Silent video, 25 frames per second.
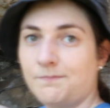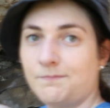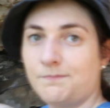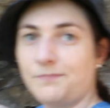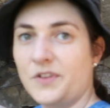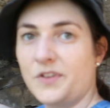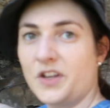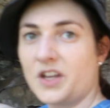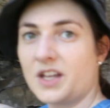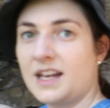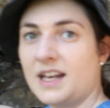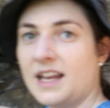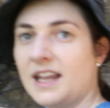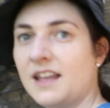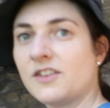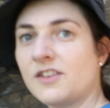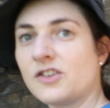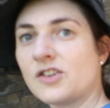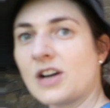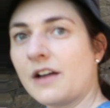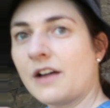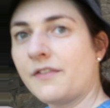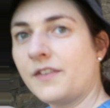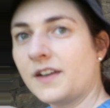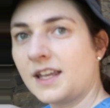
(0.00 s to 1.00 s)
You can hear the
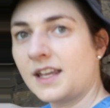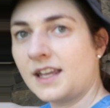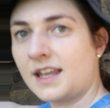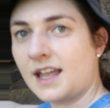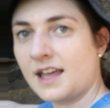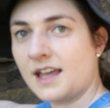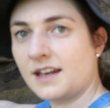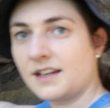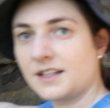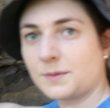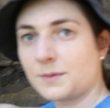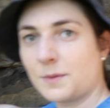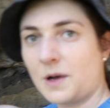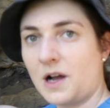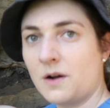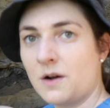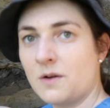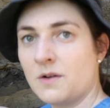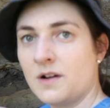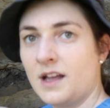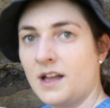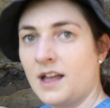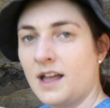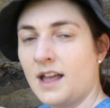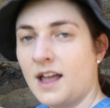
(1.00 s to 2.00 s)
traffic again as
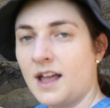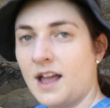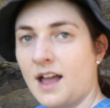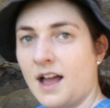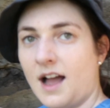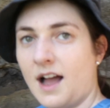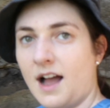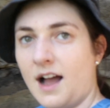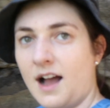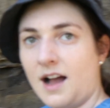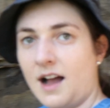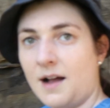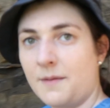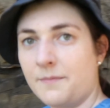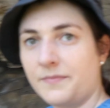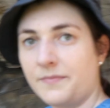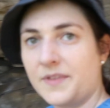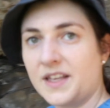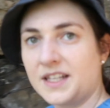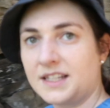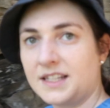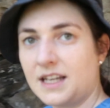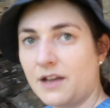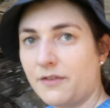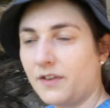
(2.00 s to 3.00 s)
well.
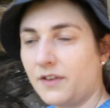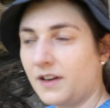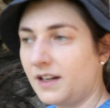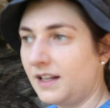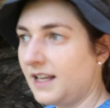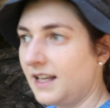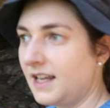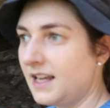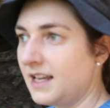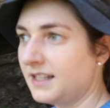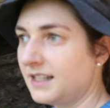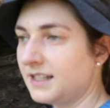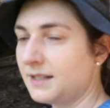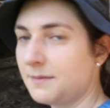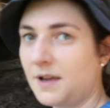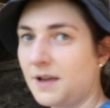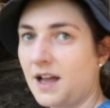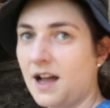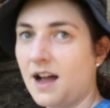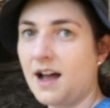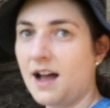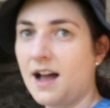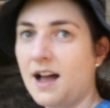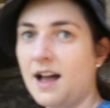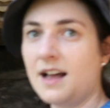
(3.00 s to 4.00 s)
There's definitely some
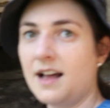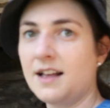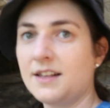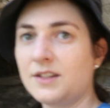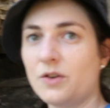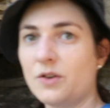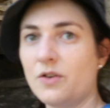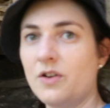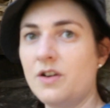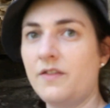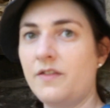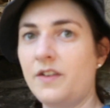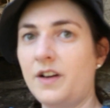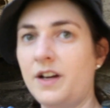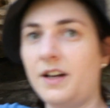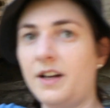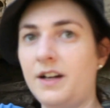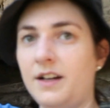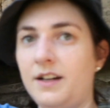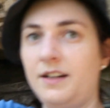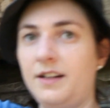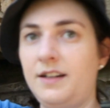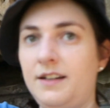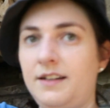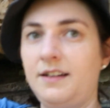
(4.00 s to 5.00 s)
cars over
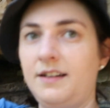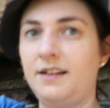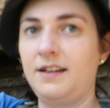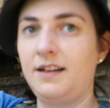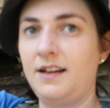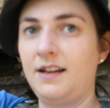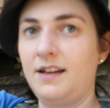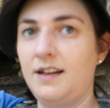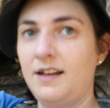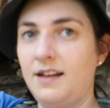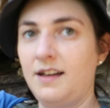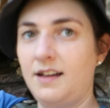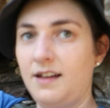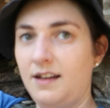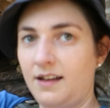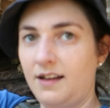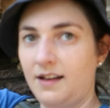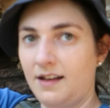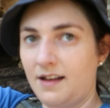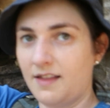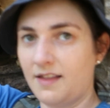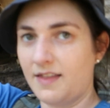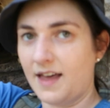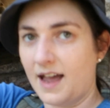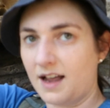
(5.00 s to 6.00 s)

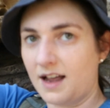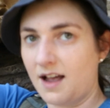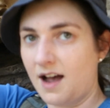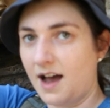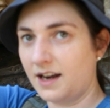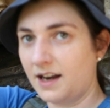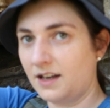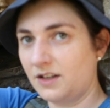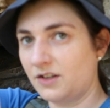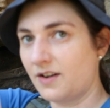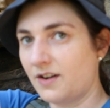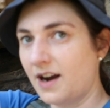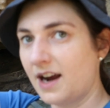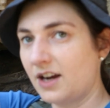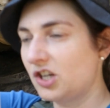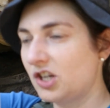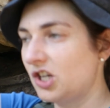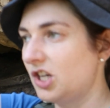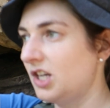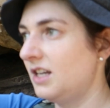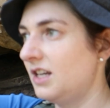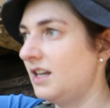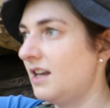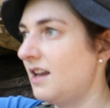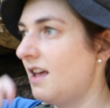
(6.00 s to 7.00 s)
that kind of
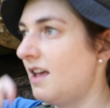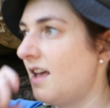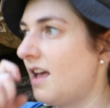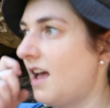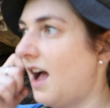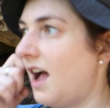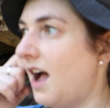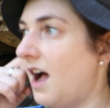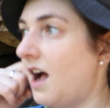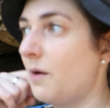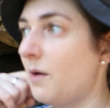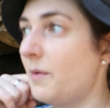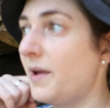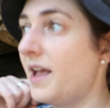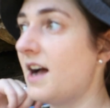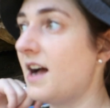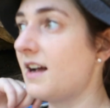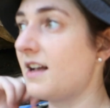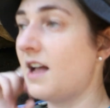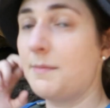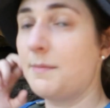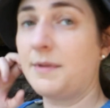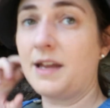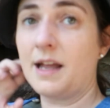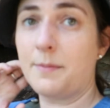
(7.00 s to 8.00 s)
direction. We are
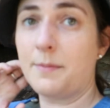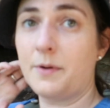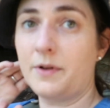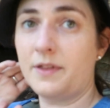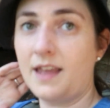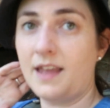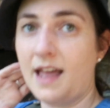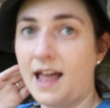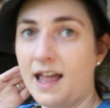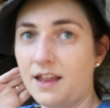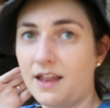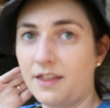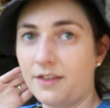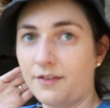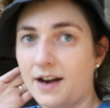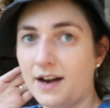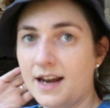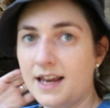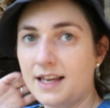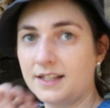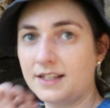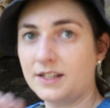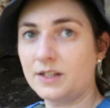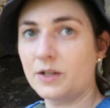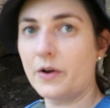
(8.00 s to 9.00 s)
coming up on the
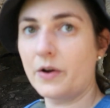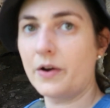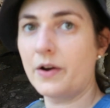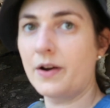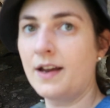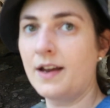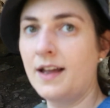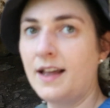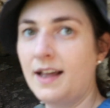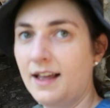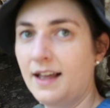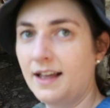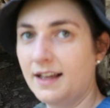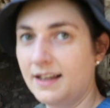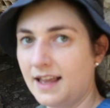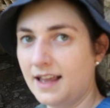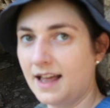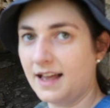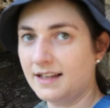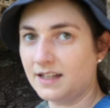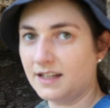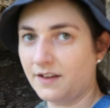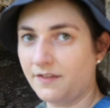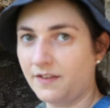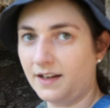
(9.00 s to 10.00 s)
A3, so
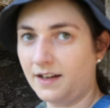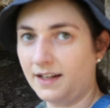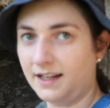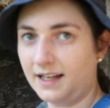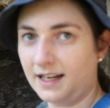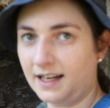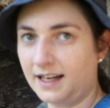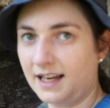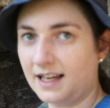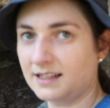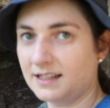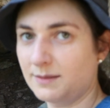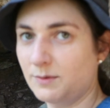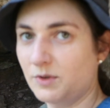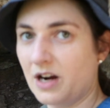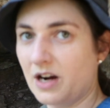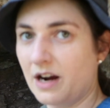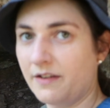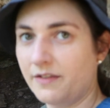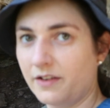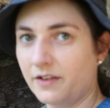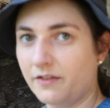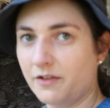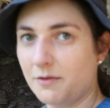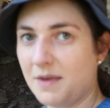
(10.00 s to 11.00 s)
yeah, definitely going to get some
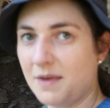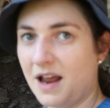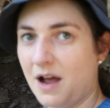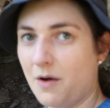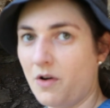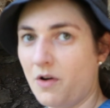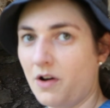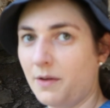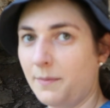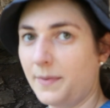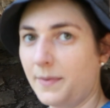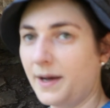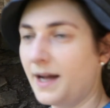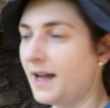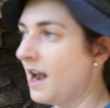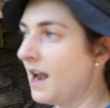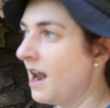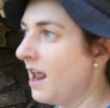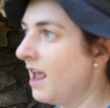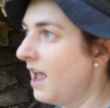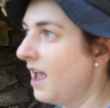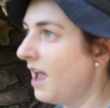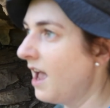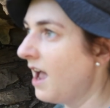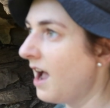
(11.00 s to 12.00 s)
traffic from now on, but
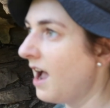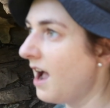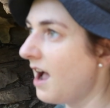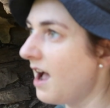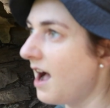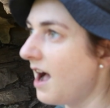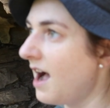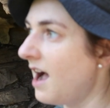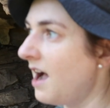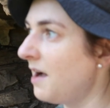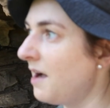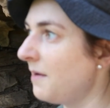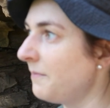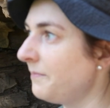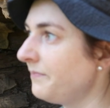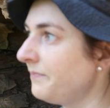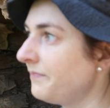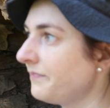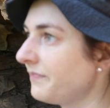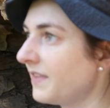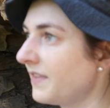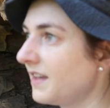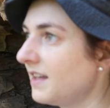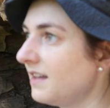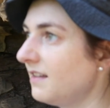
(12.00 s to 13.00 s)

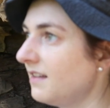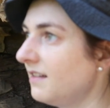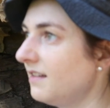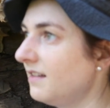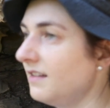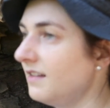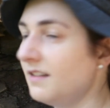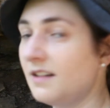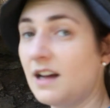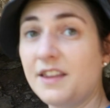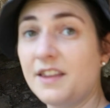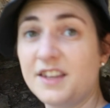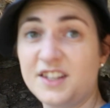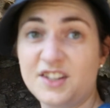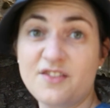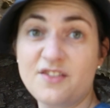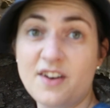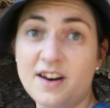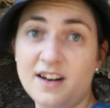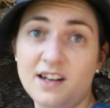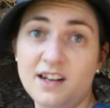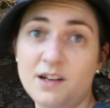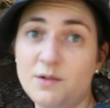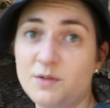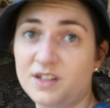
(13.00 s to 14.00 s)
the
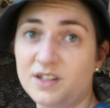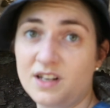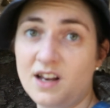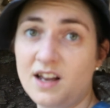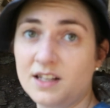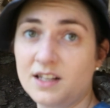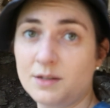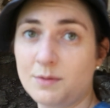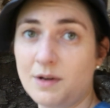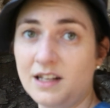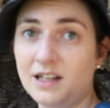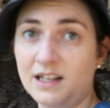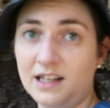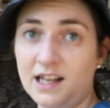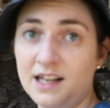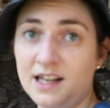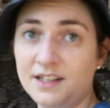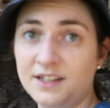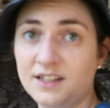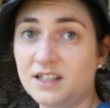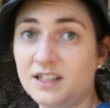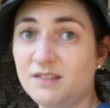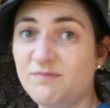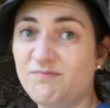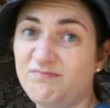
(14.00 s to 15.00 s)
serenity was nice while it
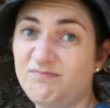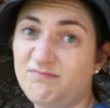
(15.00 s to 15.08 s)
lasted.